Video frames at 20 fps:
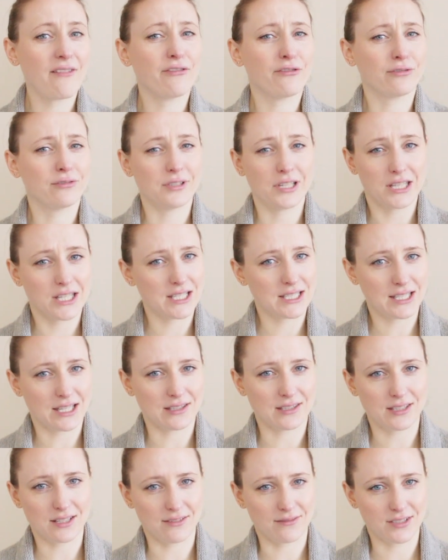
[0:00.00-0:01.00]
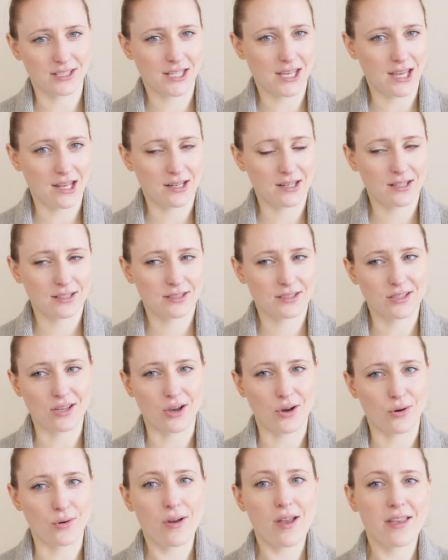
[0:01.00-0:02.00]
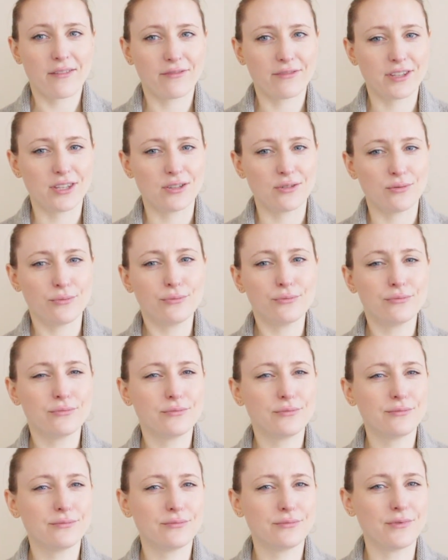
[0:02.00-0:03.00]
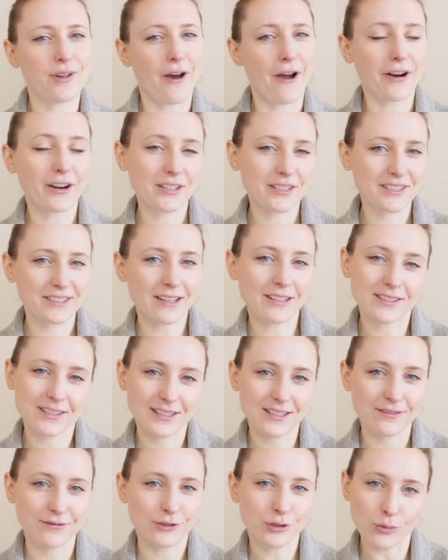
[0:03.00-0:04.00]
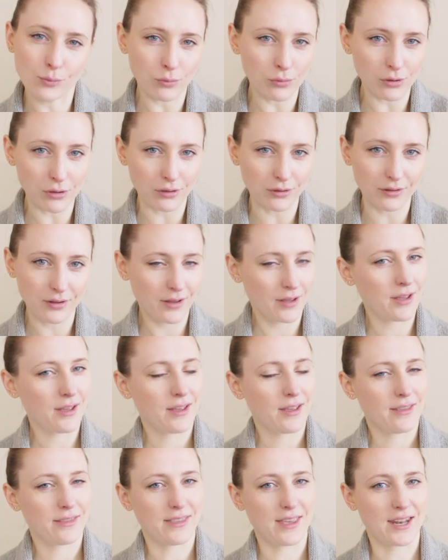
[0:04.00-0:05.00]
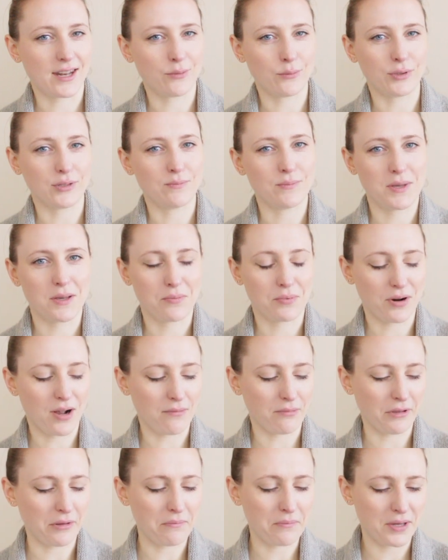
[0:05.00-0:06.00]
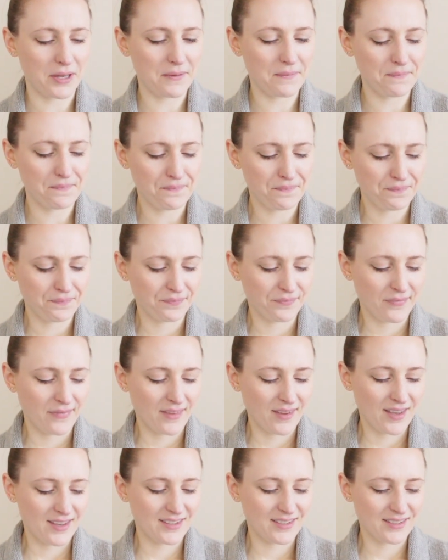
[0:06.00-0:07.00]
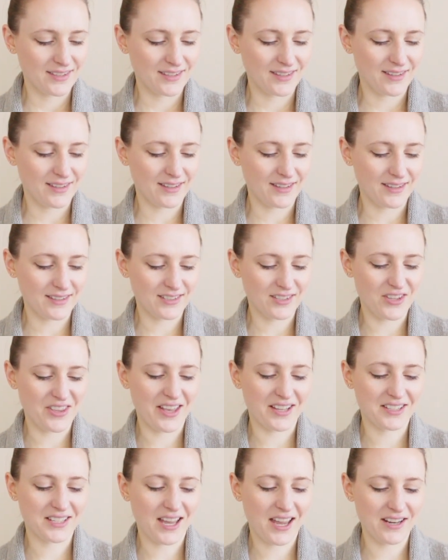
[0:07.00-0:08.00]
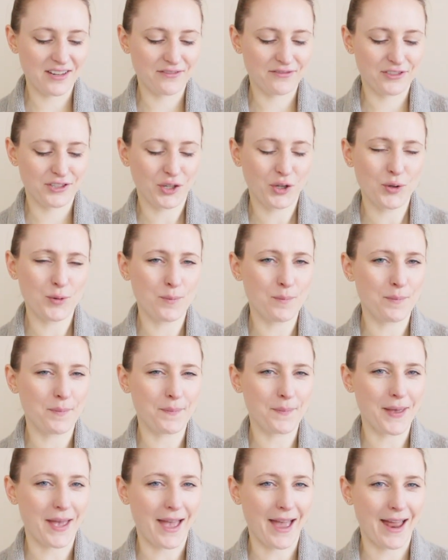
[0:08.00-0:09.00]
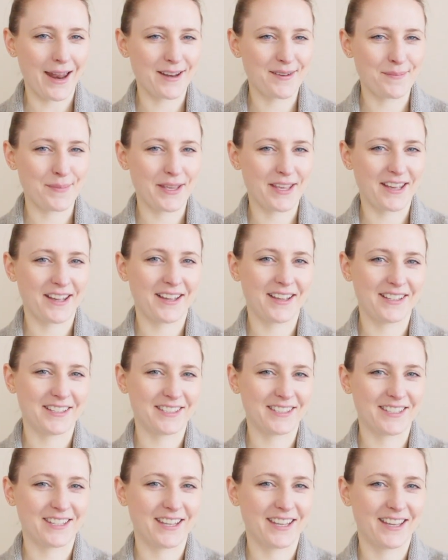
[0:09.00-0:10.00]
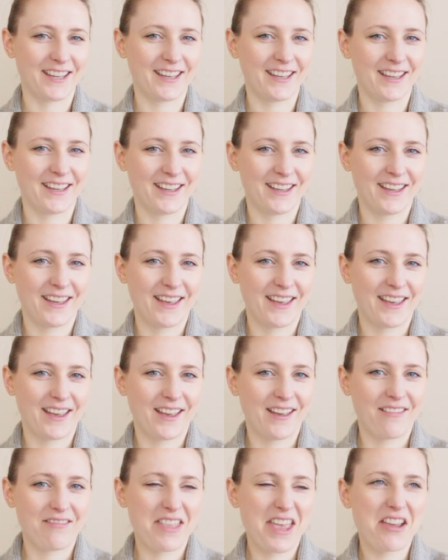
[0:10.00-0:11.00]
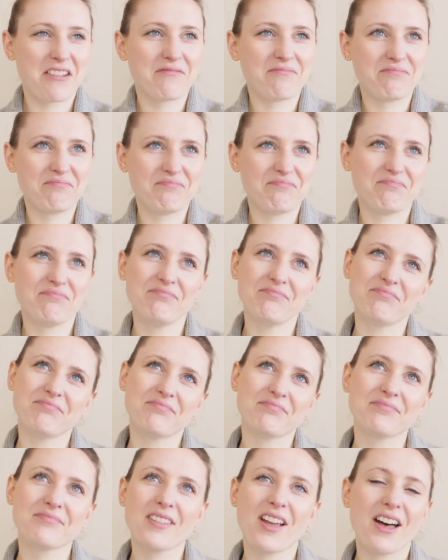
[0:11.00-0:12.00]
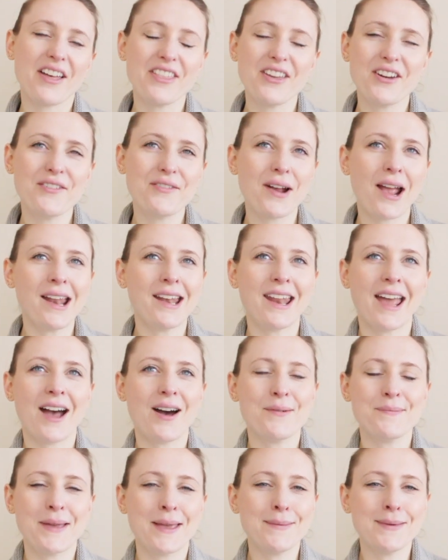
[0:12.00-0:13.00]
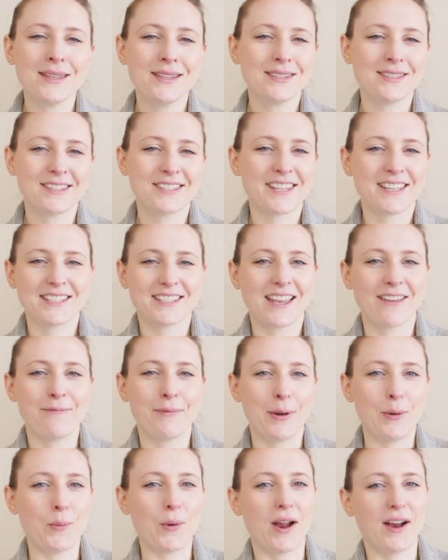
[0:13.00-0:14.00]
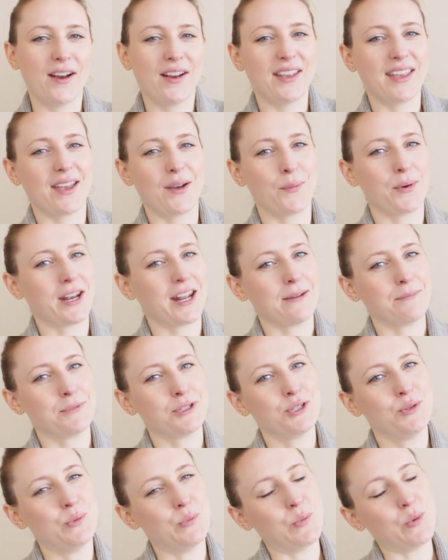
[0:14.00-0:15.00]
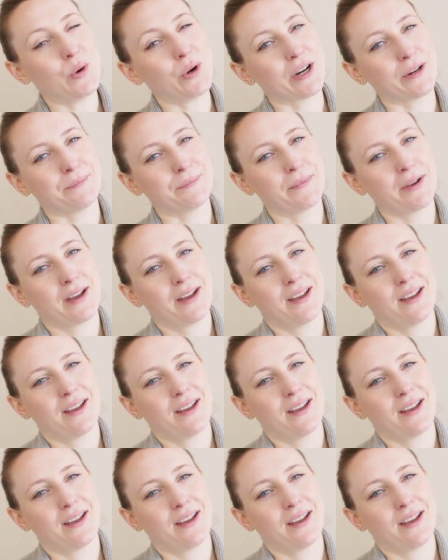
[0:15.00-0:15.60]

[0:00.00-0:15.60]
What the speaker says: have really sensitive skin, so if you aren't sensitive to wool, then it wouldn't be a problem, but so that's kind of too bad because, like, although right now, maybe it's just because I've been wearing it when I'm too warm,